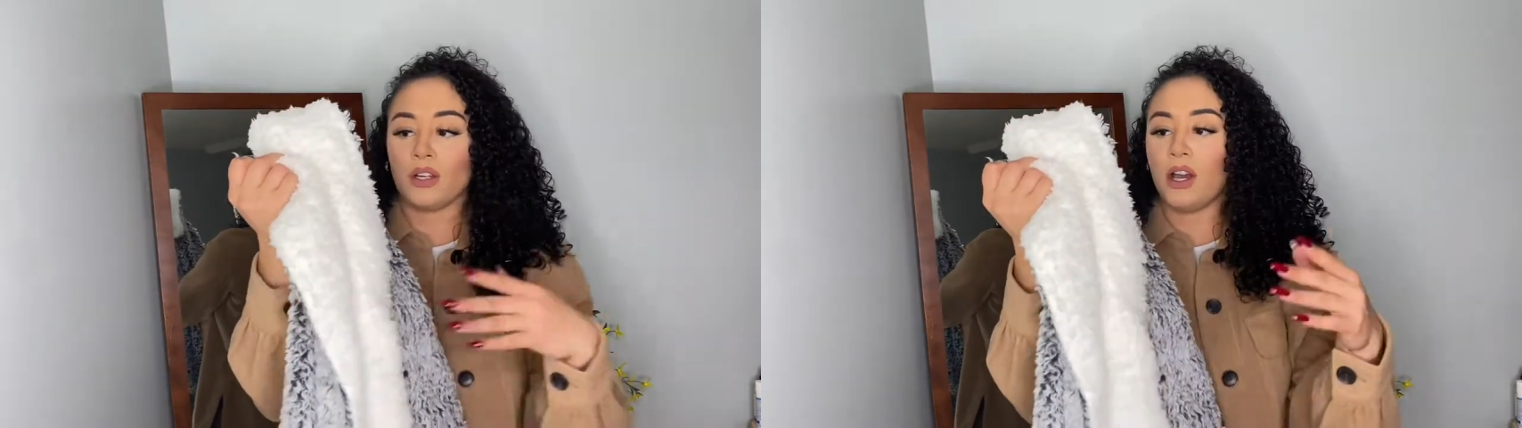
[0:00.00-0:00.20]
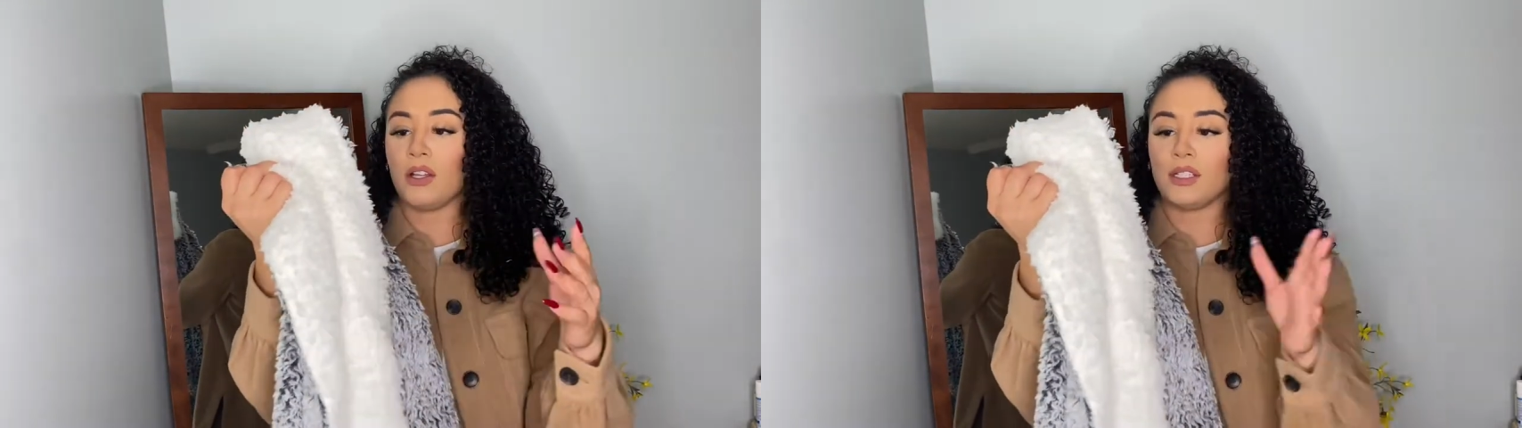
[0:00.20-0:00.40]

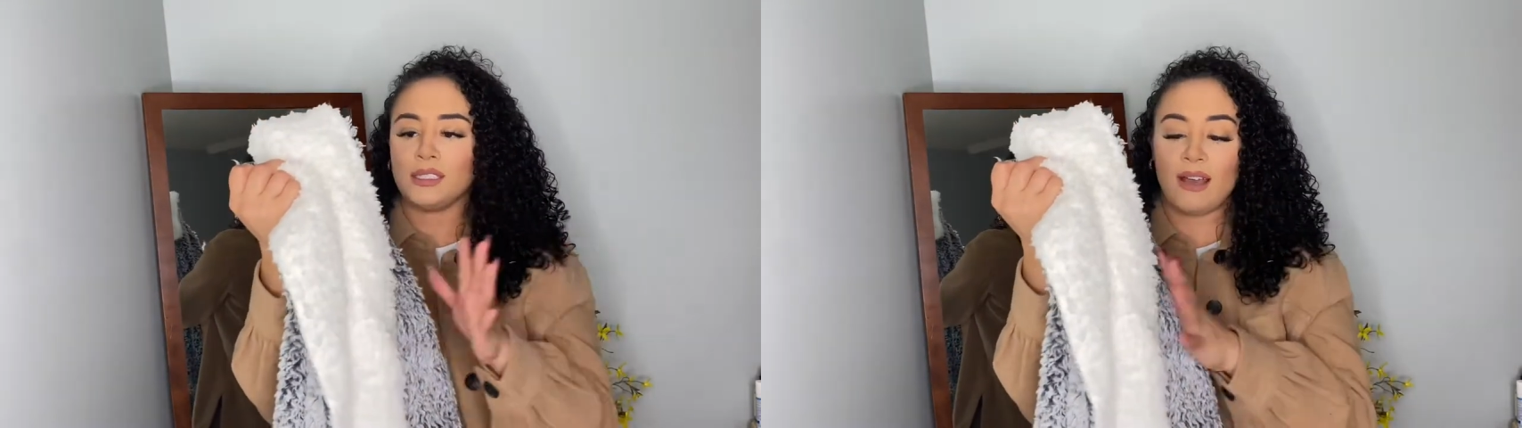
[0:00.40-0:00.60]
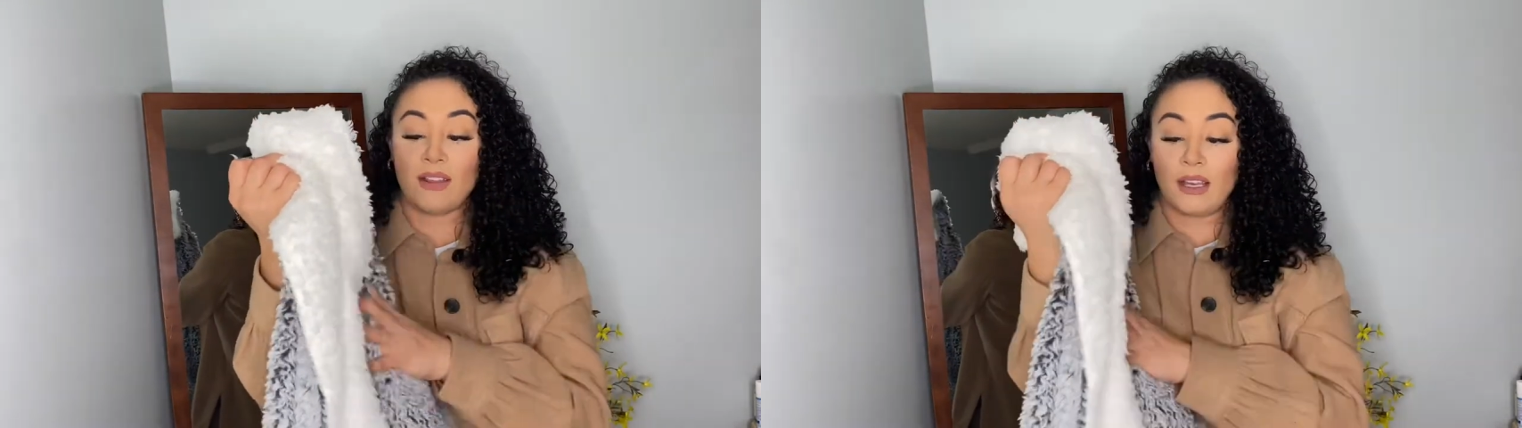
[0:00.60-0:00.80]
colors. They
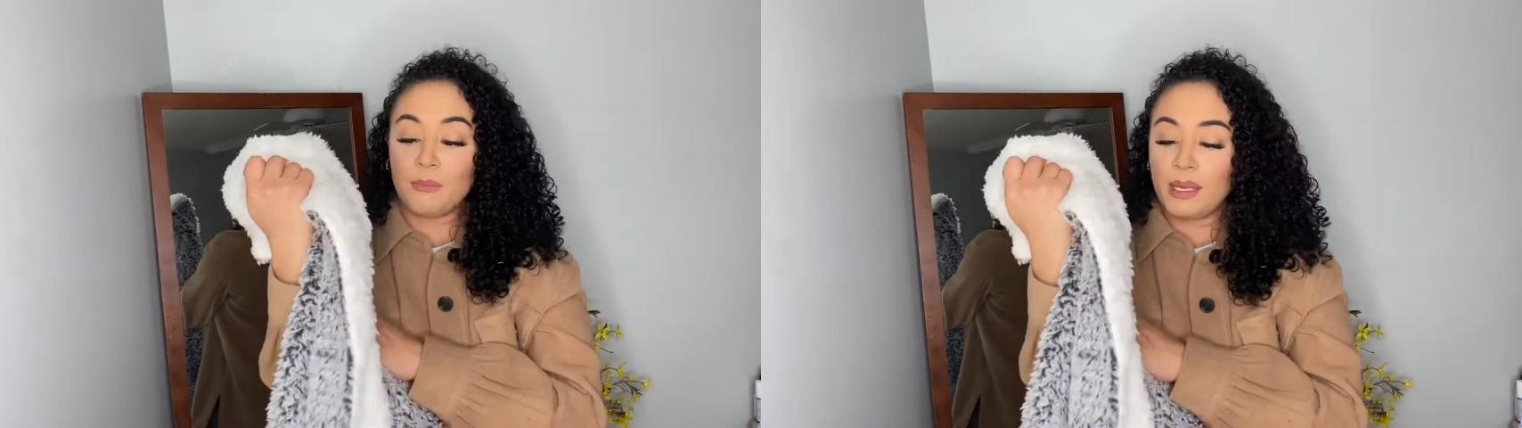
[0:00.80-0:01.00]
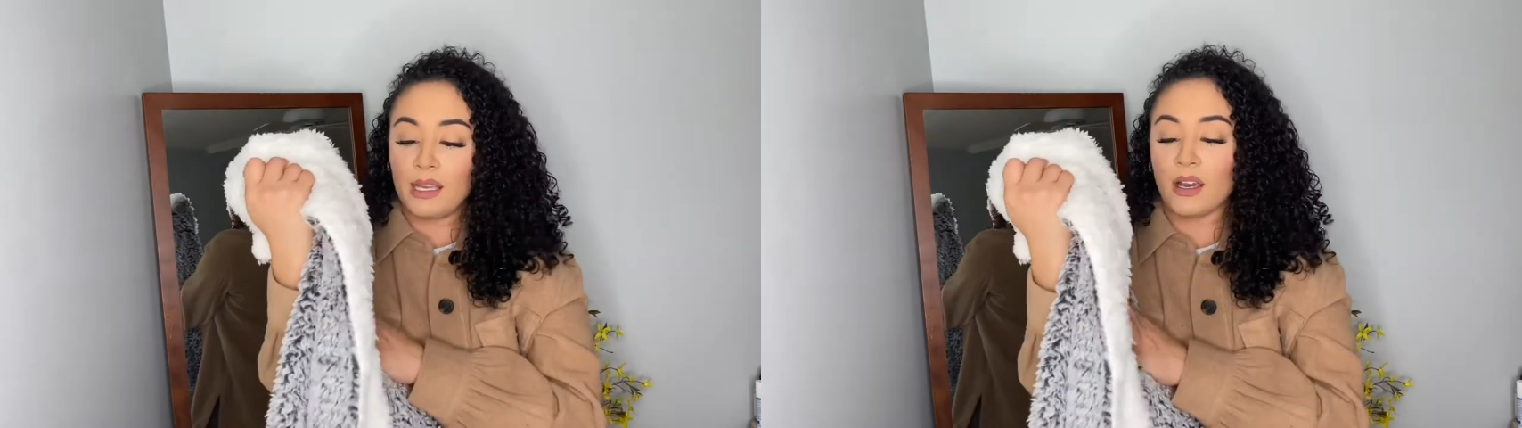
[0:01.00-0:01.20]
have like a
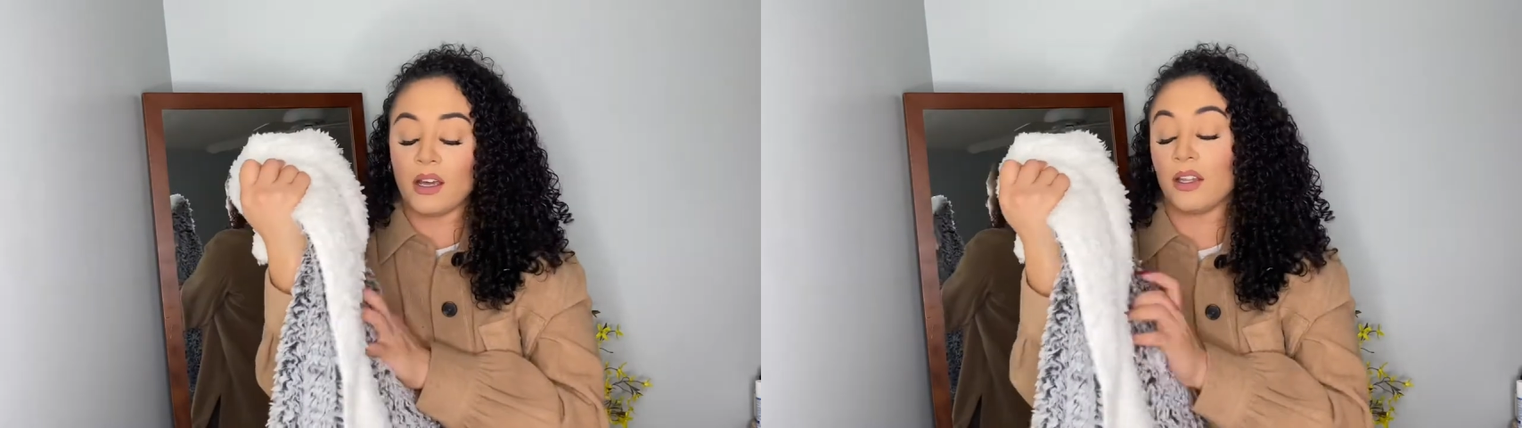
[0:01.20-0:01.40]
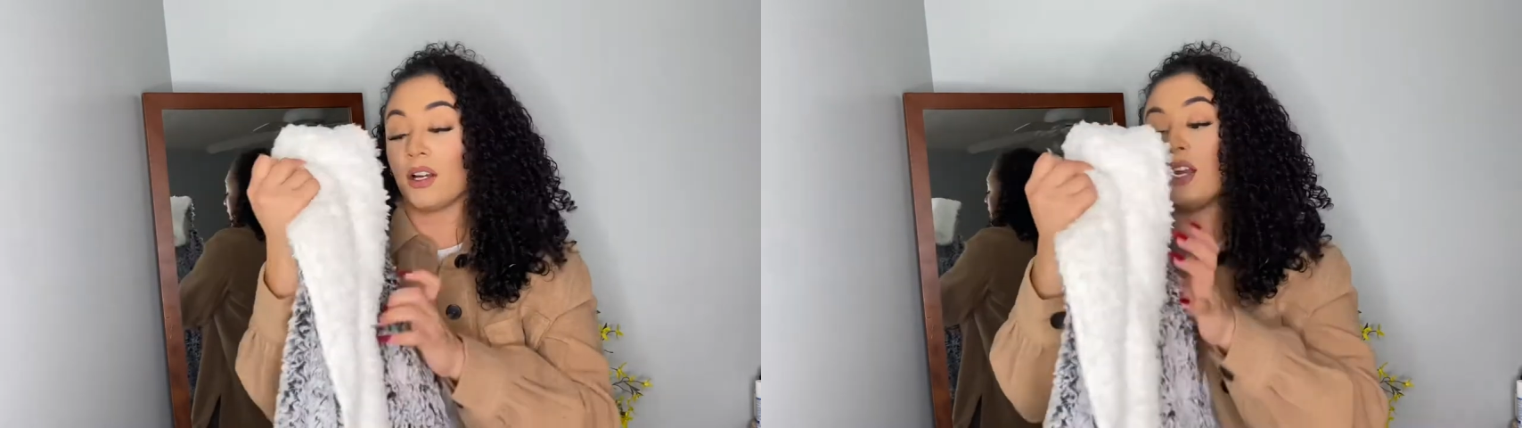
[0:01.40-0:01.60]
pink
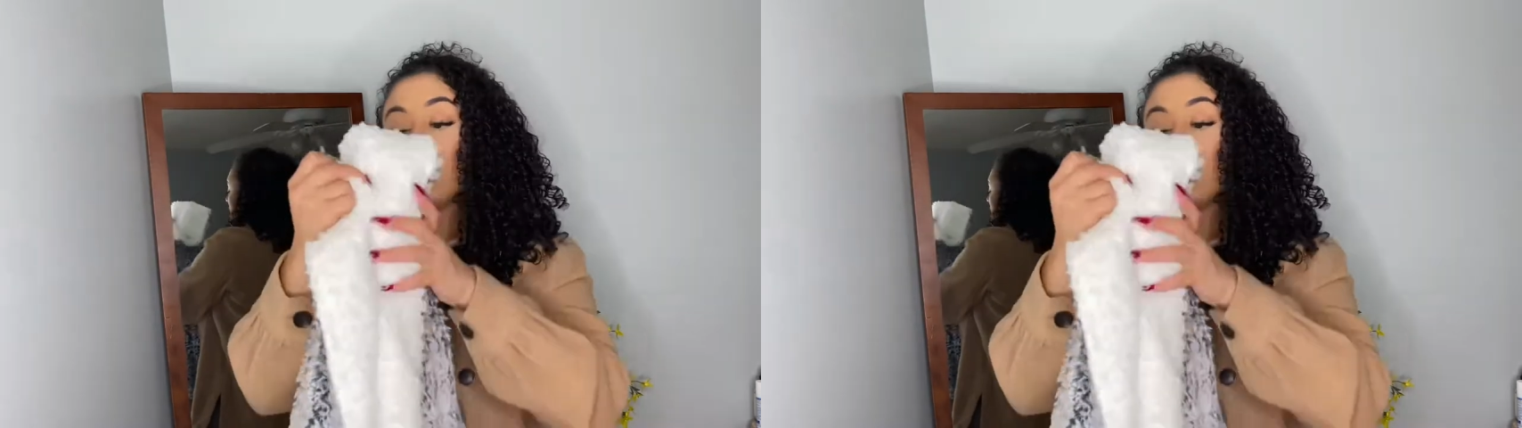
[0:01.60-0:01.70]
color.